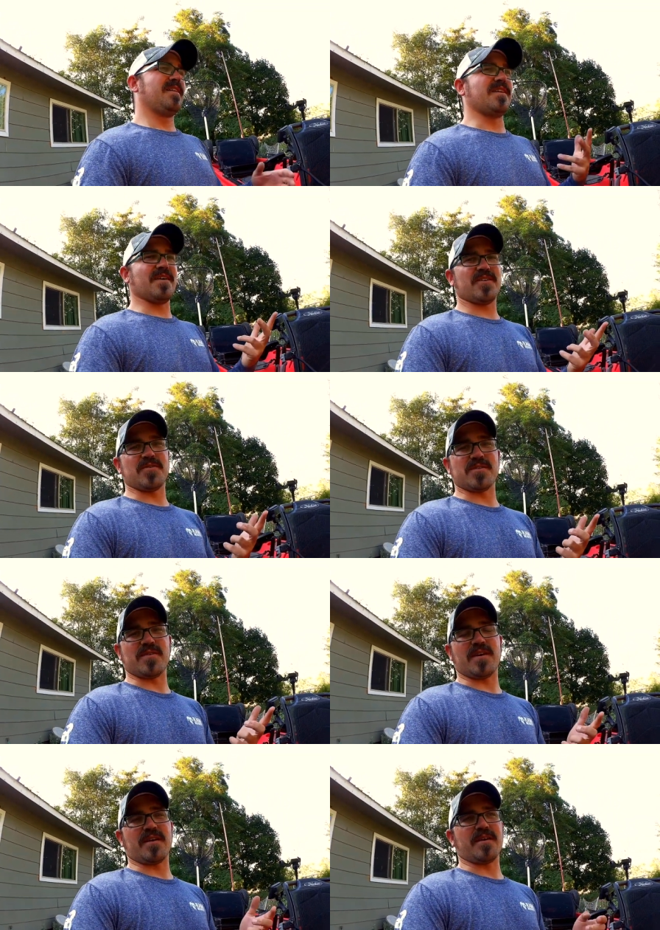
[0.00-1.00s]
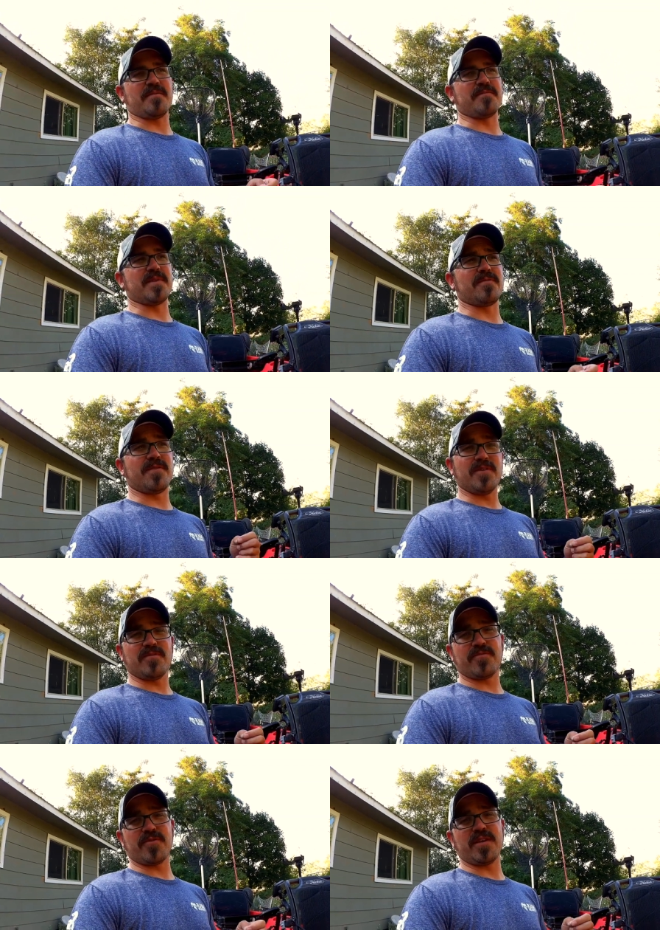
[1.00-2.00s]
The other is um, the Feel
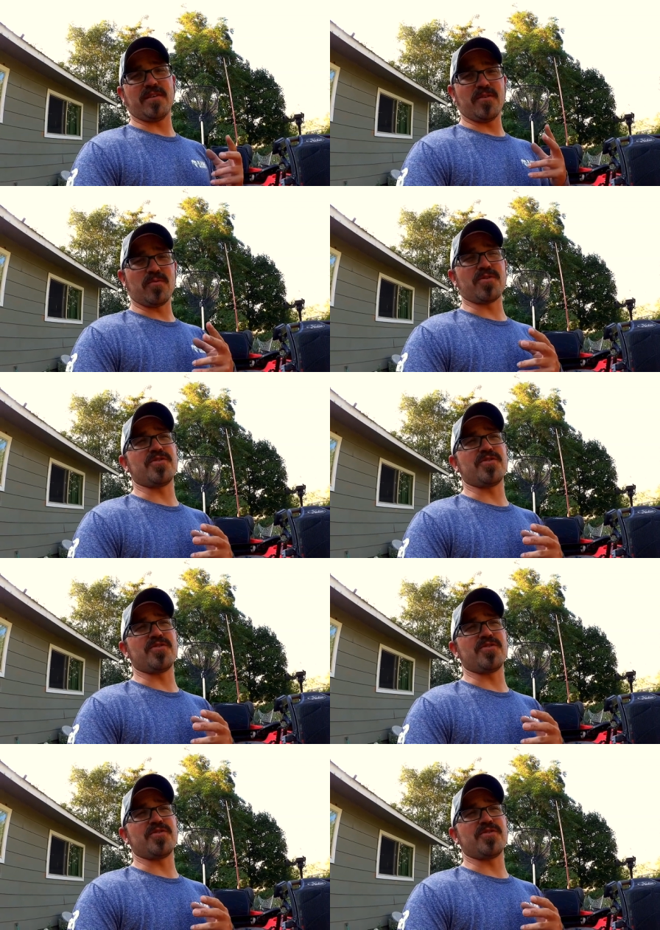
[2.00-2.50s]
Free Lure